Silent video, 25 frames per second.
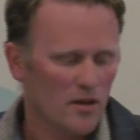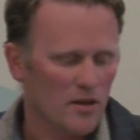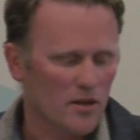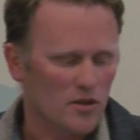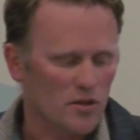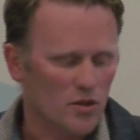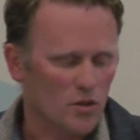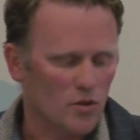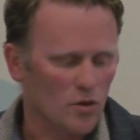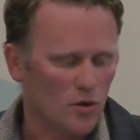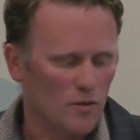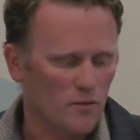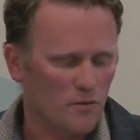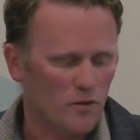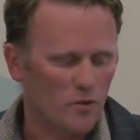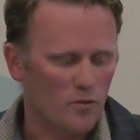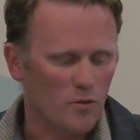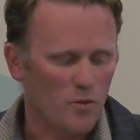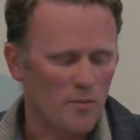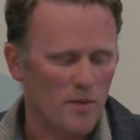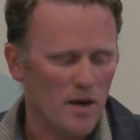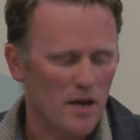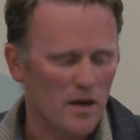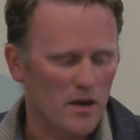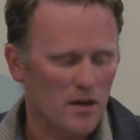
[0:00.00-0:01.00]
There's a group from
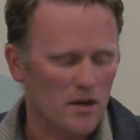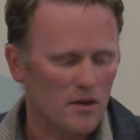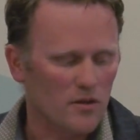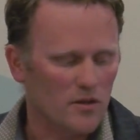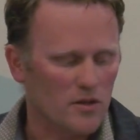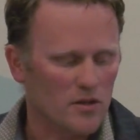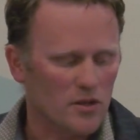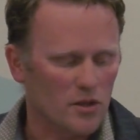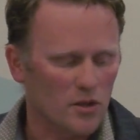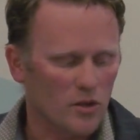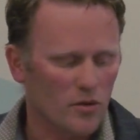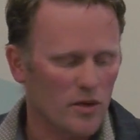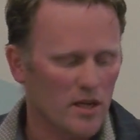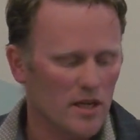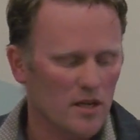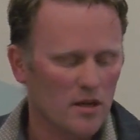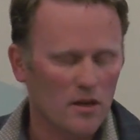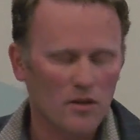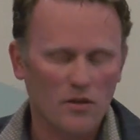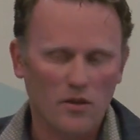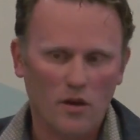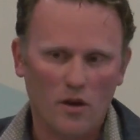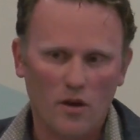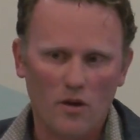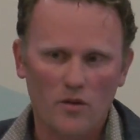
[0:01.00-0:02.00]
America that's looking
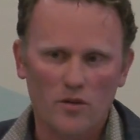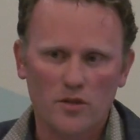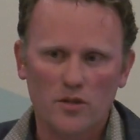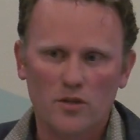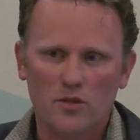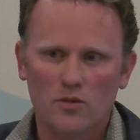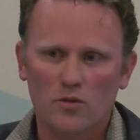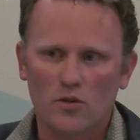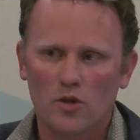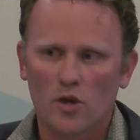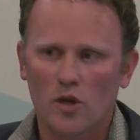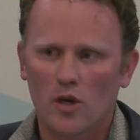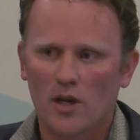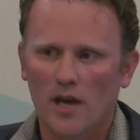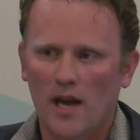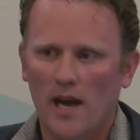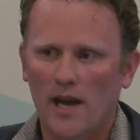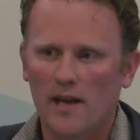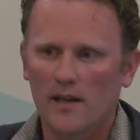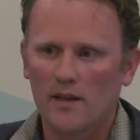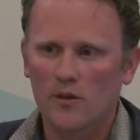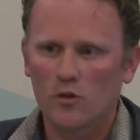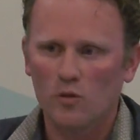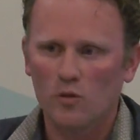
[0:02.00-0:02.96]
at those to create